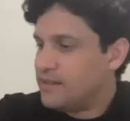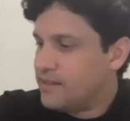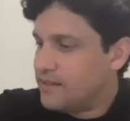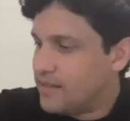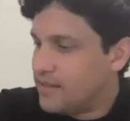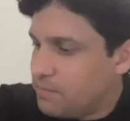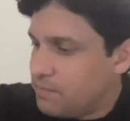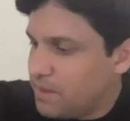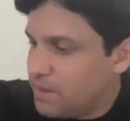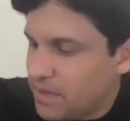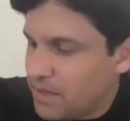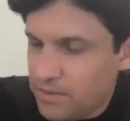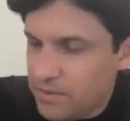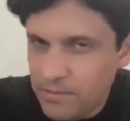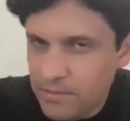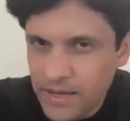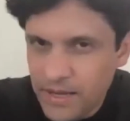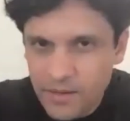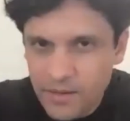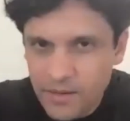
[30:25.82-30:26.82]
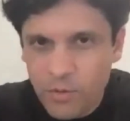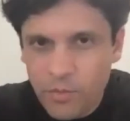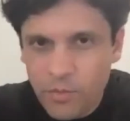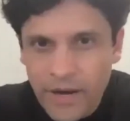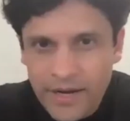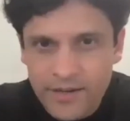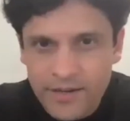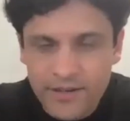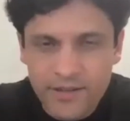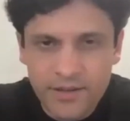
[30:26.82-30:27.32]
let me maybe make it more
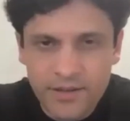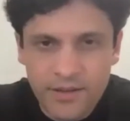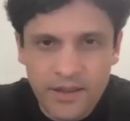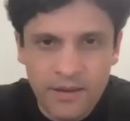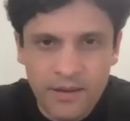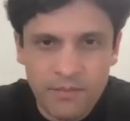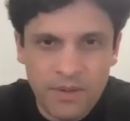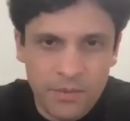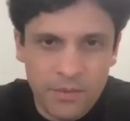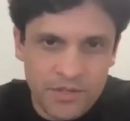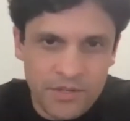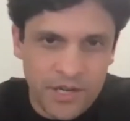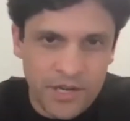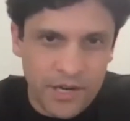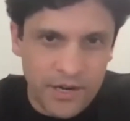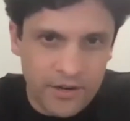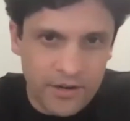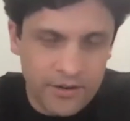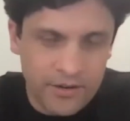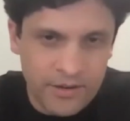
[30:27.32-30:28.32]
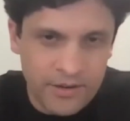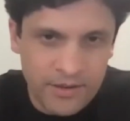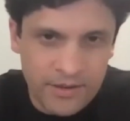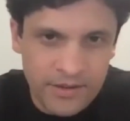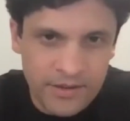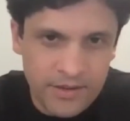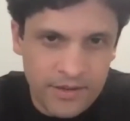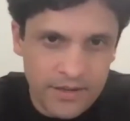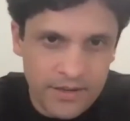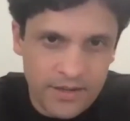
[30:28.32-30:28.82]
practical and maybe share
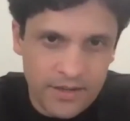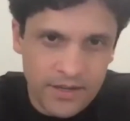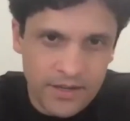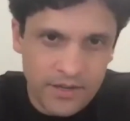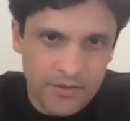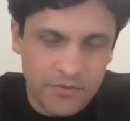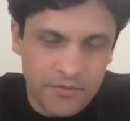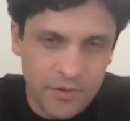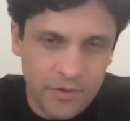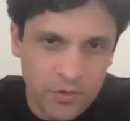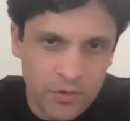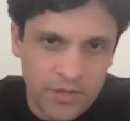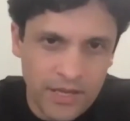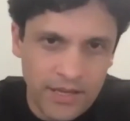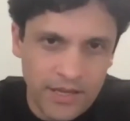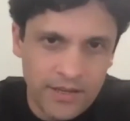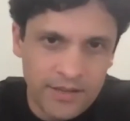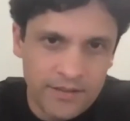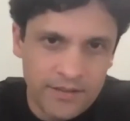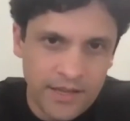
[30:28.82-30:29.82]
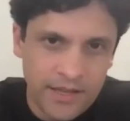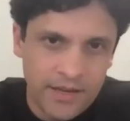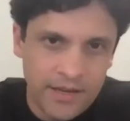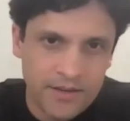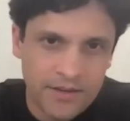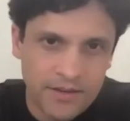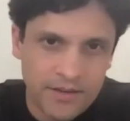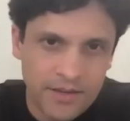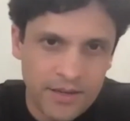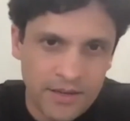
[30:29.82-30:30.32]
a few things that
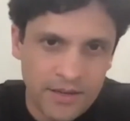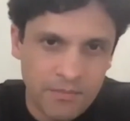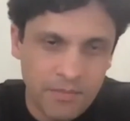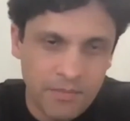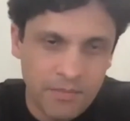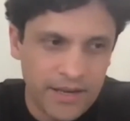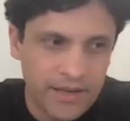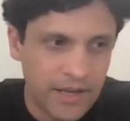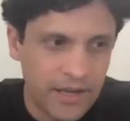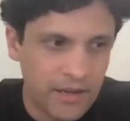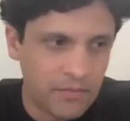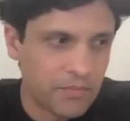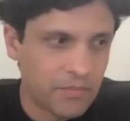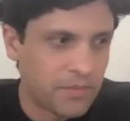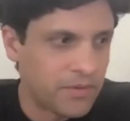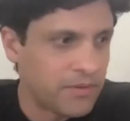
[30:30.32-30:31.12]
might help